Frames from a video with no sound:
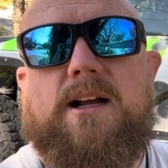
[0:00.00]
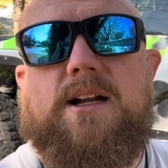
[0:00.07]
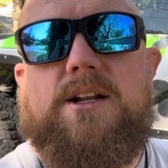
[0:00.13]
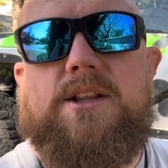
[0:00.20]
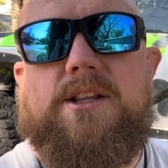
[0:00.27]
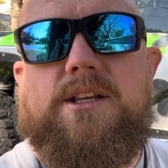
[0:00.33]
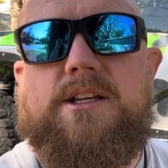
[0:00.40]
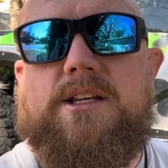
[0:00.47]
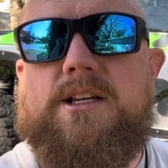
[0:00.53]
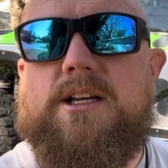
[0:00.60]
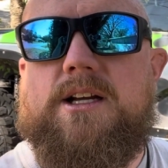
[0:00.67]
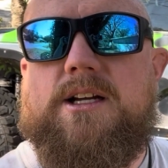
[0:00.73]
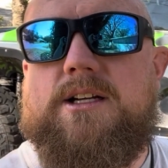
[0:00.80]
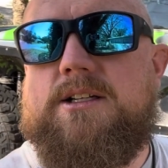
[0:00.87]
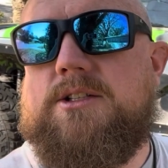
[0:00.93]

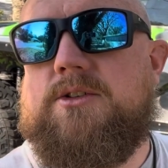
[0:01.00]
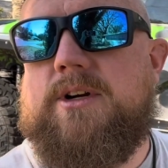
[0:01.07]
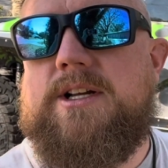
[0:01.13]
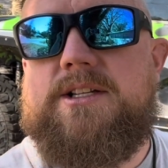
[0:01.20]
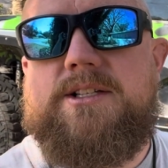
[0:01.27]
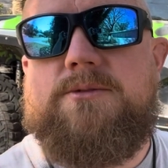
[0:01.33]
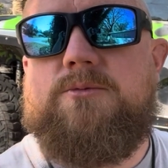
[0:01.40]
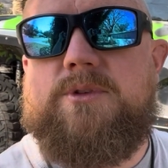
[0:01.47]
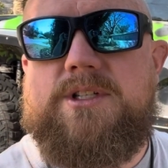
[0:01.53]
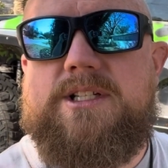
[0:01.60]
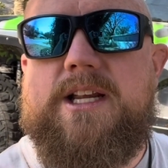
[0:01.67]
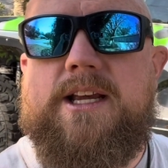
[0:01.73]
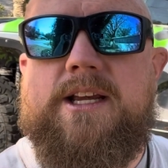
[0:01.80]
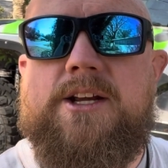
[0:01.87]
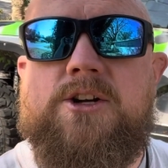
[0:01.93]
the grease will
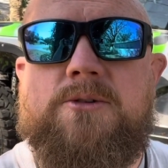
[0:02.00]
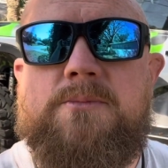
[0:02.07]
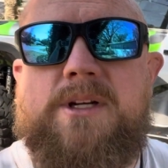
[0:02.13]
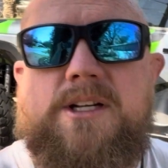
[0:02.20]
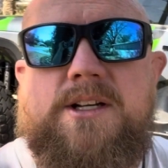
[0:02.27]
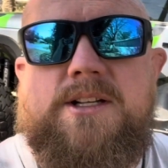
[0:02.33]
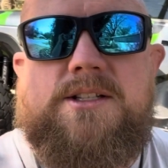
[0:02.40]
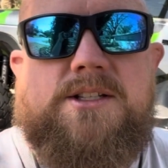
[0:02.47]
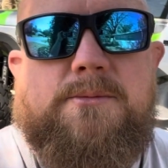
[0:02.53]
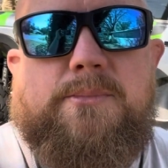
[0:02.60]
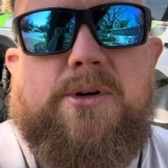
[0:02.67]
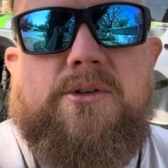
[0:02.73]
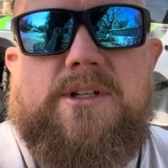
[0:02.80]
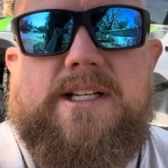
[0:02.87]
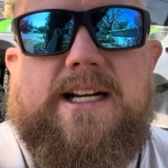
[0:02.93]
stay in them, because the
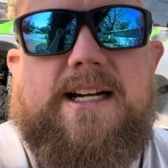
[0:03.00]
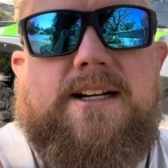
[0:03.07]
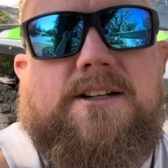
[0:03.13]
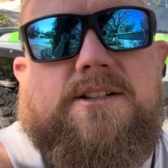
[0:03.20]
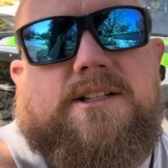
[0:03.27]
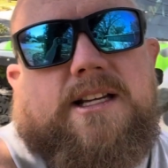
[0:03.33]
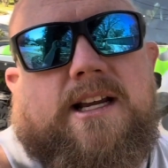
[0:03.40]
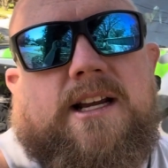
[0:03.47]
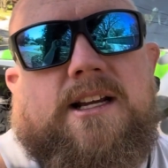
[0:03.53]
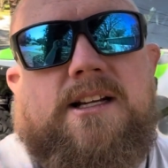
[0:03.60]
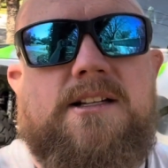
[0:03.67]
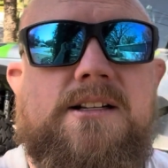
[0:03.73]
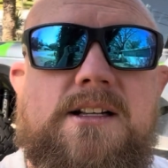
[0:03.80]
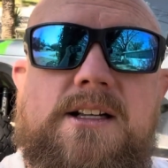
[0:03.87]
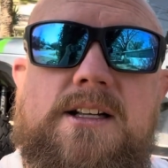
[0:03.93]
boot tears
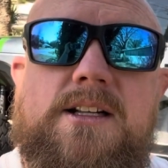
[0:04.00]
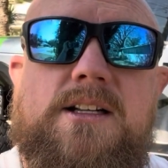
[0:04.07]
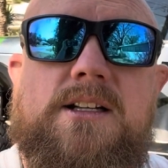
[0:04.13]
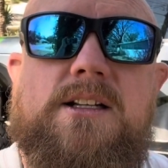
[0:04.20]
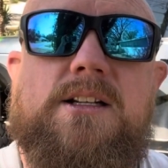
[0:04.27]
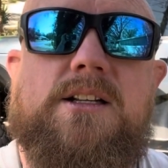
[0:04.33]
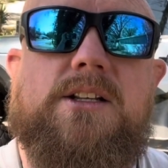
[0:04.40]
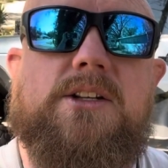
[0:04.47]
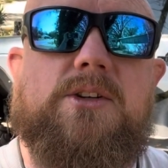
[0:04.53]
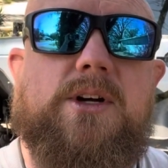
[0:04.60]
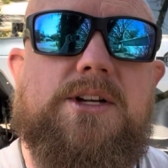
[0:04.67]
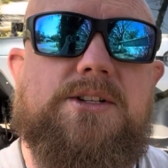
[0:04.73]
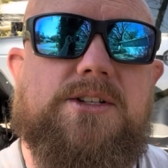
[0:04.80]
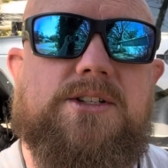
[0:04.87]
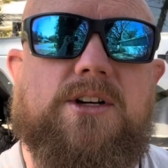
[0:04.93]
and the
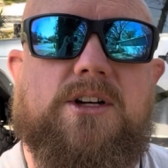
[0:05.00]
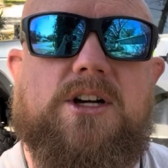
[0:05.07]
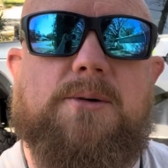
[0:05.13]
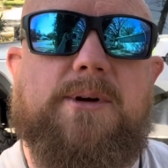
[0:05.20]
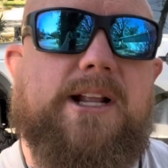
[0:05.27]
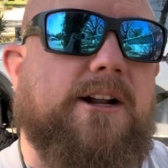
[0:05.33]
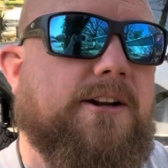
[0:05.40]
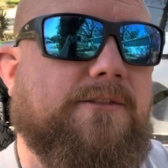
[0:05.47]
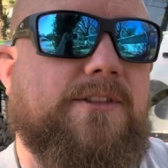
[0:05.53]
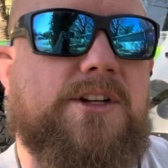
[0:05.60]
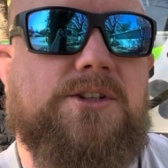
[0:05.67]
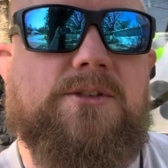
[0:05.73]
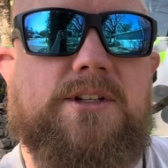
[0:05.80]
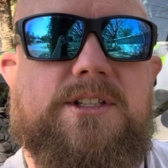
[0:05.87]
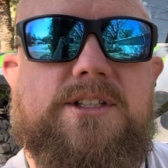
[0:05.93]
grease will start coming out
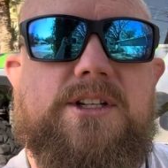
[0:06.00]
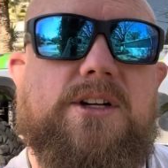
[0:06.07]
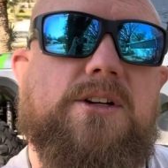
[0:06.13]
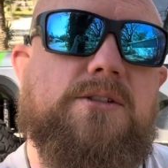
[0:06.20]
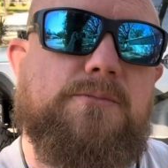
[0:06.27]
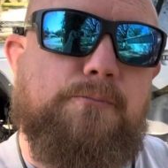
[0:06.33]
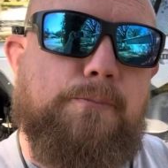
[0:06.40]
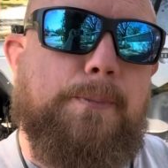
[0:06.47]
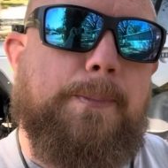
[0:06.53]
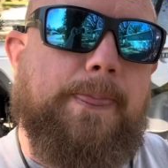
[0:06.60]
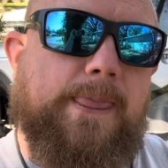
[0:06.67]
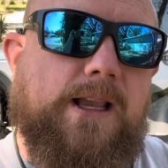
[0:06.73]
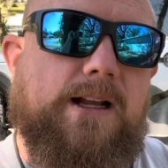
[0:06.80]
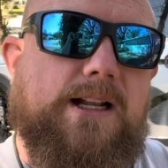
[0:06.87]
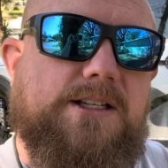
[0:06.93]
eventually. So
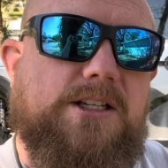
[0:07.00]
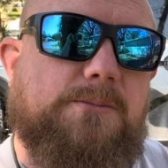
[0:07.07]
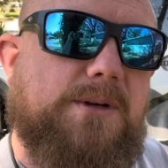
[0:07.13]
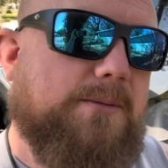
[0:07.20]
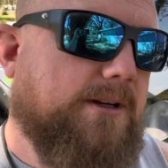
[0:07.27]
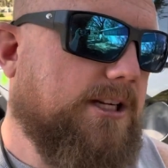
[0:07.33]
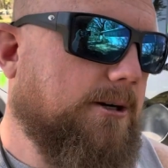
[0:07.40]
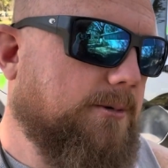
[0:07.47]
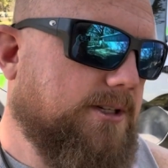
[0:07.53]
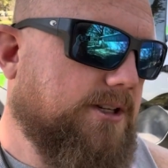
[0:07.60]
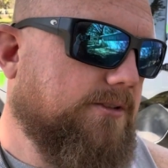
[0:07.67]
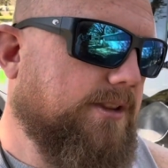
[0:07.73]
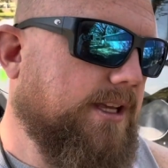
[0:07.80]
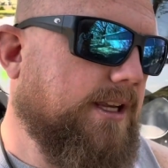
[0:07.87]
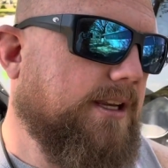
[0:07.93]
that's going to be my number 2
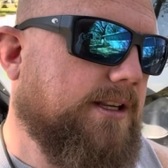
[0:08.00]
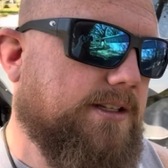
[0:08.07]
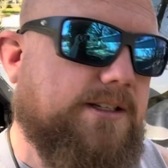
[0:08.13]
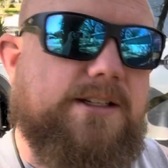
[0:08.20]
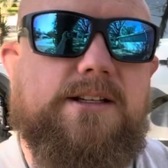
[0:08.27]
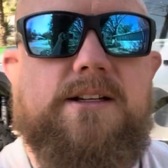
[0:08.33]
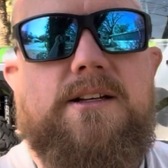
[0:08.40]
thing, is